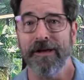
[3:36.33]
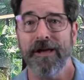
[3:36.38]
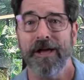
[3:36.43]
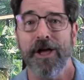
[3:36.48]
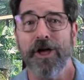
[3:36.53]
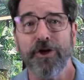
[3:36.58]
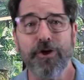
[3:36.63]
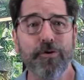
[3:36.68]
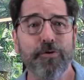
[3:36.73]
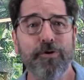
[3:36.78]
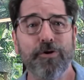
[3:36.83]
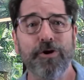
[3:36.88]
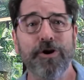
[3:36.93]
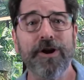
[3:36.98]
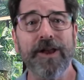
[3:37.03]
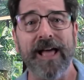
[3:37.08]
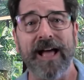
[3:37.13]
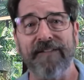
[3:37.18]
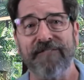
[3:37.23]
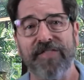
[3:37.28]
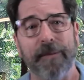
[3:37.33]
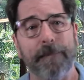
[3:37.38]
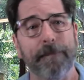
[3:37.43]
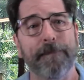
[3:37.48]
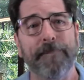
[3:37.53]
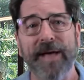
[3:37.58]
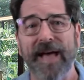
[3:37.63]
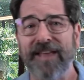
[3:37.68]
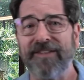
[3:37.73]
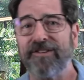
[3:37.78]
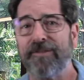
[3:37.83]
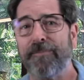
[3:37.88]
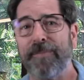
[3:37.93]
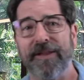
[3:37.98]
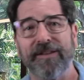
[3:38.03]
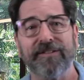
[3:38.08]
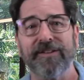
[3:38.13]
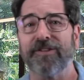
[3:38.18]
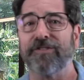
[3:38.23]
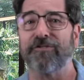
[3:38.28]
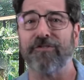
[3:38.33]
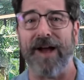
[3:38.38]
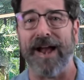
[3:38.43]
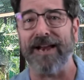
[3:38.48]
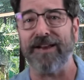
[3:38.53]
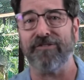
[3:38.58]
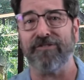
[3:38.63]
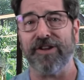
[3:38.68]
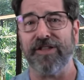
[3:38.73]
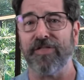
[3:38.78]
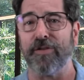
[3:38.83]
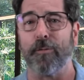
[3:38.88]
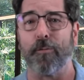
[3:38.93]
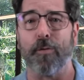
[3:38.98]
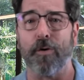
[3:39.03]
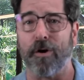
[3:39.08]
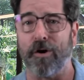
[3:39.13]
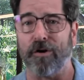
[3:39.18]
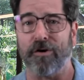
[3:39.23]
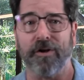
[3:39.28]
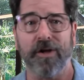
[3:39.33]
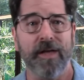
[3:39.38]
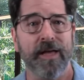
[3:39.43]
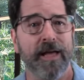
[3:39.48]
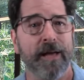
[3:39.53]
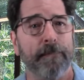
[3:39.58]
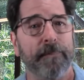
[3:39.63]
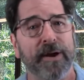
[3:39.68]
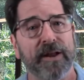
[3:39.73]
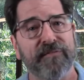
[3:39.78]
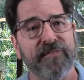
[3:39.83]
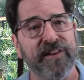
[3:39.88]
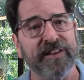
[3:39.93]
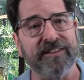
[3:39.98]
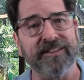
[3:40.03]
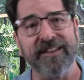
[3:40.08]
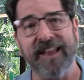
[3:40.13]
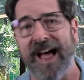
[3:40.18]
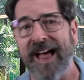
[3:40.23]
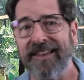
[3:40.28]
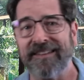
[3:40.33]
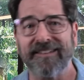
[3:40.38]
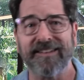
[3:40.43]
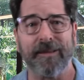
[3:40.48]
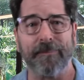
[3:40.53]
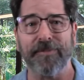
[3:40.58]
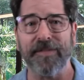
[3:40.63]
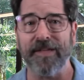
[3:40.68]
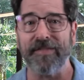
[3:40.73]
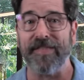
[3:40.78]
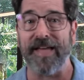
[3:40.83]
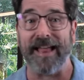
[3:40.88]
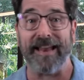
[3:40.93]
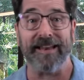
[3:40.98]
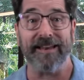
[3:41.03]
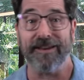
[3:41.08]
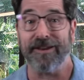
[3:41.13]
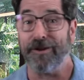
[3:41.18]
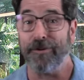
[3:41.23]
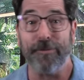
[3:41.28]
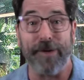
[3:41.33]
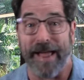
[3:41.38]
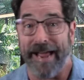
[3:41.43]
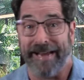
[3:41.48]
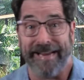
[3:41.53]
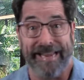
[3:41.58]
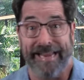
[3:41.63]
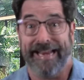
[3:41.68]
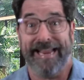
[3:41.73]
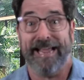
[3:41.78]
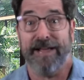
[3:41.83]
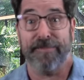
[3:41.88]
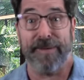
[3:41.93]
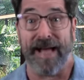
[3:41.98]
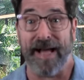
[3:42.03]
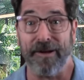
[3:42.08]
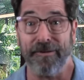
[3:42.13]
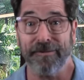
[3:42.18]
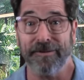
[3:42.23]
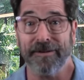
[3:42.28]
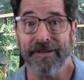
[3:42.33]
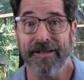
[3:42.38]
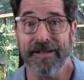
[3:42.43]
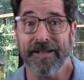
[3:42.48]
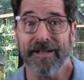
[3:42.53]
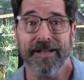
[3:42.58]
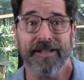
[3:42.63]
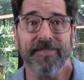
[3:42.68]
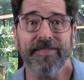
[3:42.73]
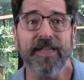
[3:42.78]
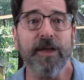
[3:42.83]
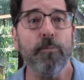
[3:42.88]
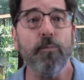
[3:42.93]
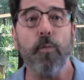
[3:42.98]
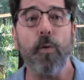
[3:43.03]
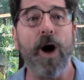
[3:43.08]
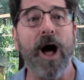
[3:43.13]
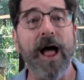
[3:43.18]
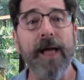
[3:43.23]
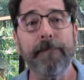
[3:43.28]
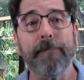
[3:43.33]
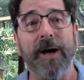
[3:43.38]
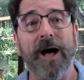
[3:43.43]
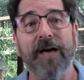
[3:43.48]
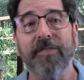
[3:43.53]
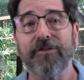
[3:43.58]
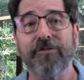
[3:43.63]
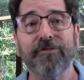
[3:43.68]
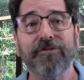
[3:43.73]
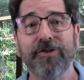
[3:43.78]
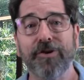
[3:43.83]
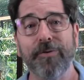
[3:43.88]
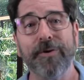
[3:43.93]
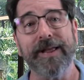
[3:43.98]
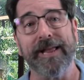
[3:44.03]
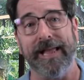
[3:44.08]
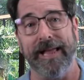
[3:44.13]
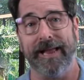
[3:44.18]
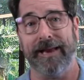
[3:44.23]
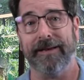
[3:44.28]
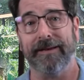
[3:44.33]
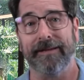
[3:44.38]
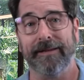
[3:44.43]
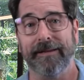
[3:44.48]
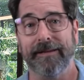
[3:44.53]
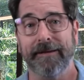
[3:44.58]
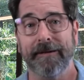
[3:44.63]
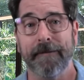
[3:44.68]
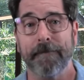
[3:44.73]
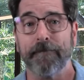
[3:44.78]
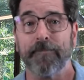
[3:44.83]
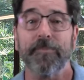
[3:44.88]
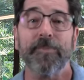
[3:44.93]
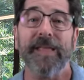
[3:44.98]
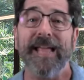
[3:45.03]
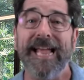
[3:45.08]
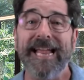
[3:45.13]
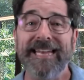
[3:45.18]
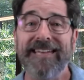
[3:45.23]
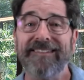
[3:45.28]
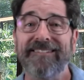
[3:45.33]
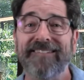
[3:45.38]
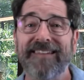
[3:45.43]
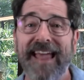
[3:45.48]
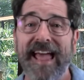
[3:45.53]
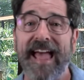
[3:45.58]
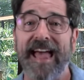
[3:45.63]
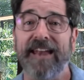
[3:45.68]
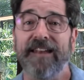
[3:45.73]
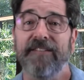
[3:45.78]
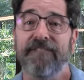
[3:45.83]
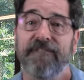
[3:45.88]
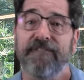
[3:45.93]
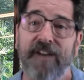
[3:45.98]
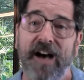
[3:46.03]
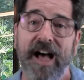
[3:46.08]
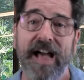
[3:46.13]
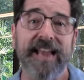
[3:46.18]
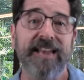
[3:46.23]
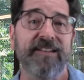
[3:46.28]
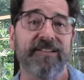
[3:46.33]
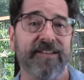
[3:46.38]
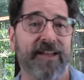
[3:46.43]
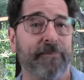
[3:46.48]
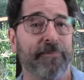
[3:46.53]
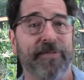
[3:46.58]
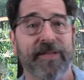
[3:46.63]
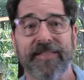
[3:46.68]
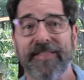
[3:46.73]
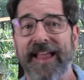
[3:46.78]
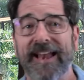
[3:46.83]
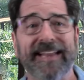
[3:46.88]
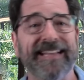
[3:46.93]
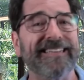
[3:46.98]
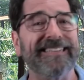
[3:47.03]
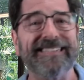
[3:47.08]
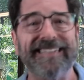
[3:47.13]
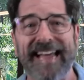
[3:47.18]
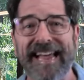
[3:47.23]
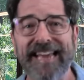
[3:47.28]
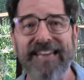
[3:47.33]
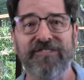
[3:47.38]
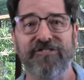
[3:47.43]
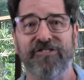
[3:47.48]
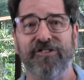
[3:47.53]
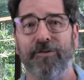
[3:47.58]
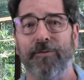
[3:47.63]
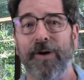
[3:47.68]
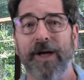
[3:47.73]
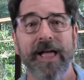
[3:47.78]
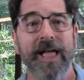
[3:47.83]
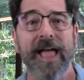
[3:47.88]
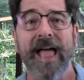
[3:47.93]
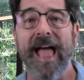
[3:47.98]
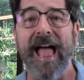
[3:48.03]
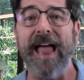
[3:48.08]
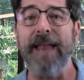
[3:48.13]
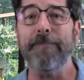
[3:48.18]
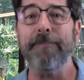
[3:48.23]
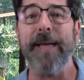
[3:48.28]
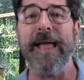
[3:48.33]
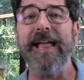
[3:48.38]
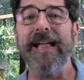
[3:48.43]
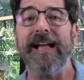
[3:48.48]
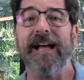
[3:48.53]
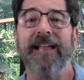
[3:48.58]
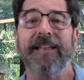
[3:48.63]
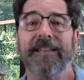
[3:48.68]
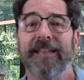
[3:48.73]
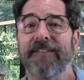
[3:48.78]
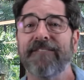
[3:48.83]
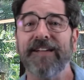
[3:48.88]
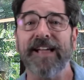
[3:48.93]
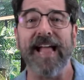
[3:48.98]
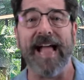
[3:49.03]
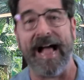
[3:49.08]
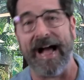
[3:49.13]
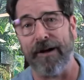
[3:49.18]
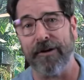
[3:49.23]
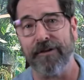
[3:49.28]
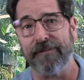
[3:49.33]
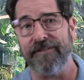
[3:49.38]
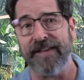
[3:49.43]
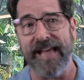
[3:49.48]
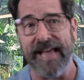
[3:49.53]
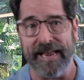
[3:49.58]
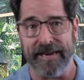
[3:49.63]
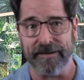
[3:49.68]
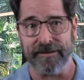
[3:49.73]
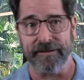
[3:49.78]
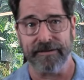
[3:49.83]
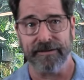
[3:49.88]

You could have the best business strategy in the world, but if it's not something that you get giddy about, then why bother doing it? Instead, find something that excites you and make a living out of it.